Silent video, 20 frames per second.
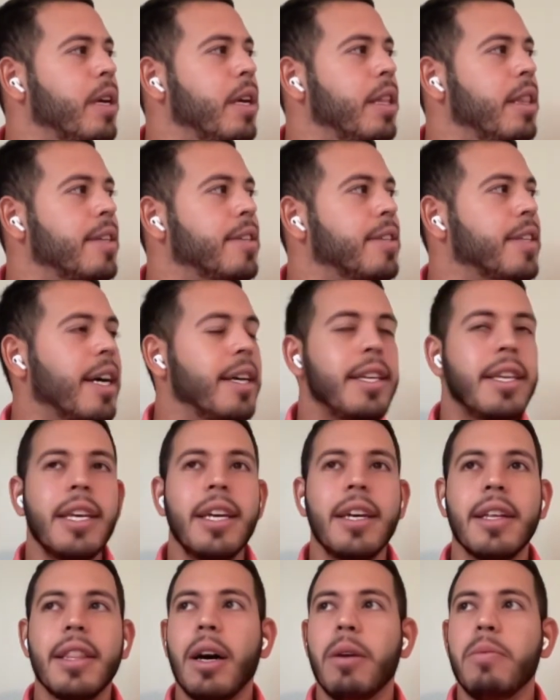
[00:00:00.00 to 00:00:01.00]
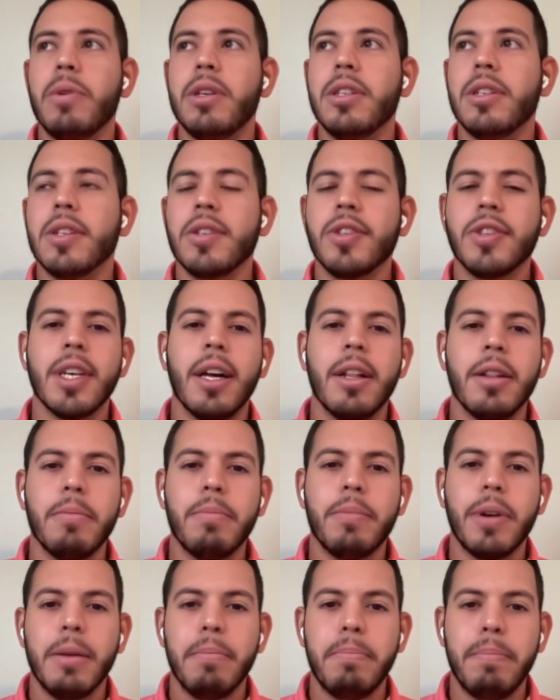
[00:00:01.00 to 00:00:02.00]
this idea that we should
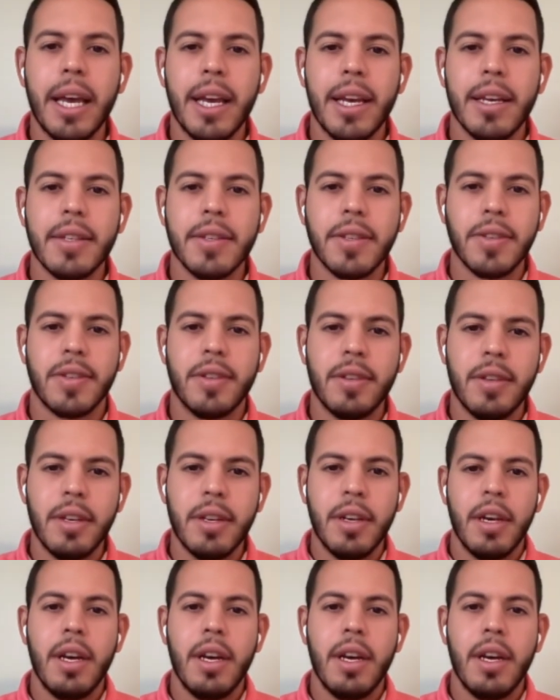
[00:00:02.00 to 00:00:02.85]
celebrate banks